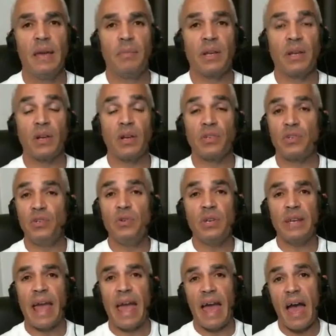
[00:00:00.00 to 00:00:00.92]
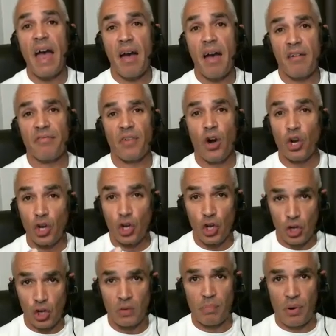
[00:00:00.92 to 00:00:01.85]
because you can have a
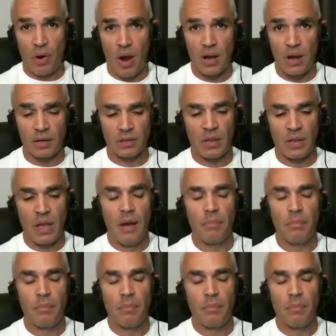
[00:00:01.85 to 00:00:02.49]
good product,